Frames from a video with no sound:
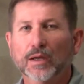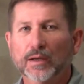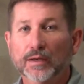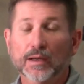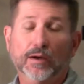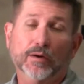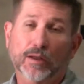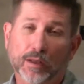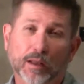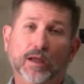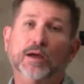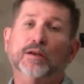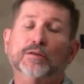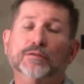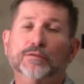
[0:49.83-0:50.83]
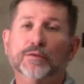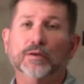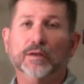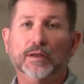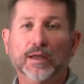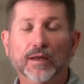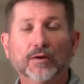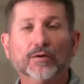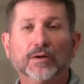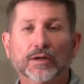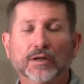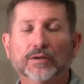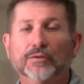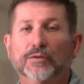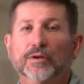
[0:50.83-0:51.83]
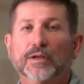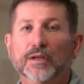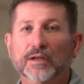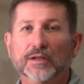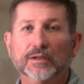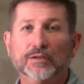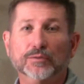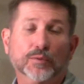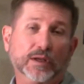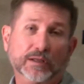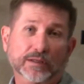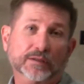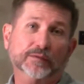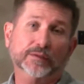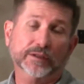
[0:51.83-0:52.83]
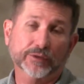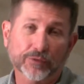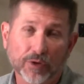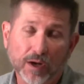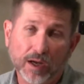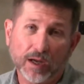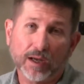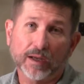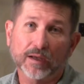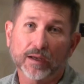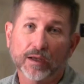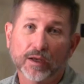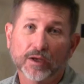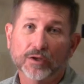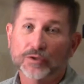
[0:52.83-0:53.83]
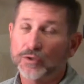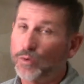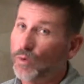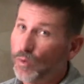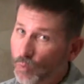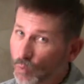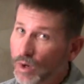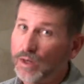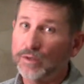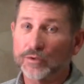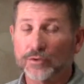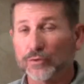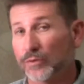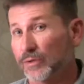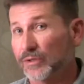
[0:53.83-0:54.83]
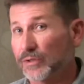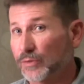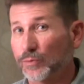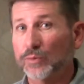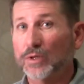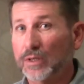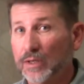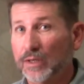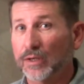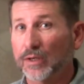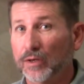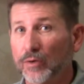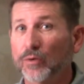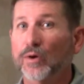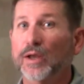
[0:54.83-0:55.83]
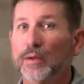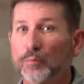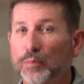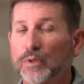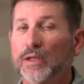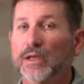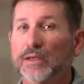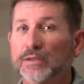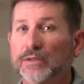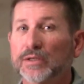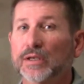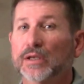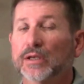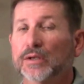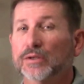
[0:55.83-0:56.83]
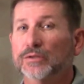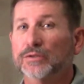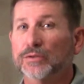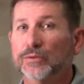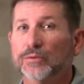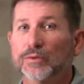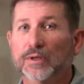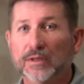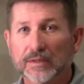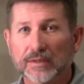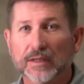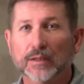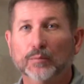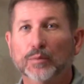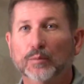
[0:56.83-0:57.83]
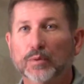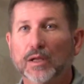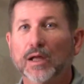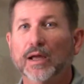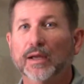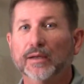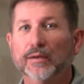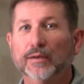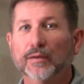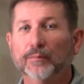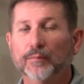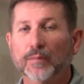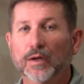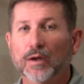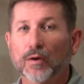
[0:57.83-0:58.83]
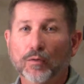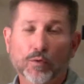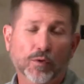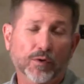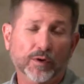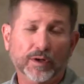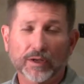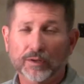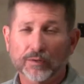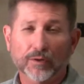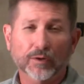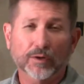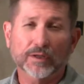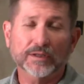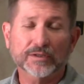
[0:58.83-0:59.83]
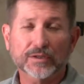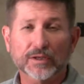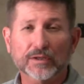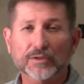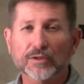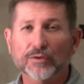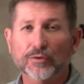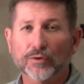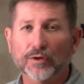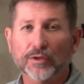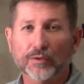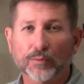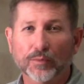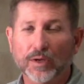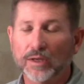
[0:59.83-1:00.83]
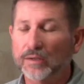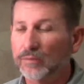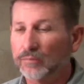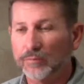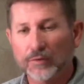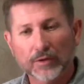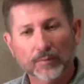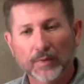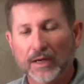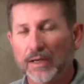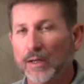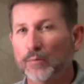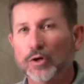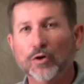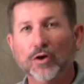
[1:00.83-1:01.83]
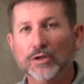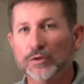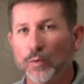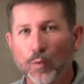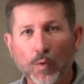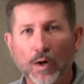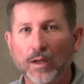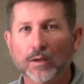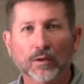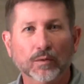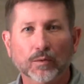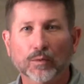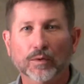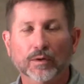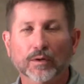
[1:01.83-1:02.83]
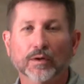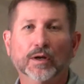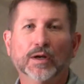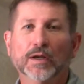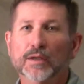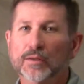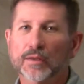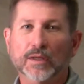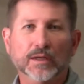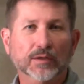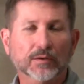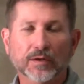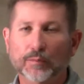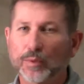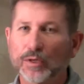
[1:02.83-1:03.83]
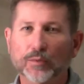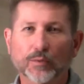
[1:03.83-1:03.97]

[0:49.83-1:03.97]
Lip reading: Now, a lot of elk country is relatively dry, so a water source is really a great place to set up a blind. Or in early season during the rut, you might come across a wallow where the elk have been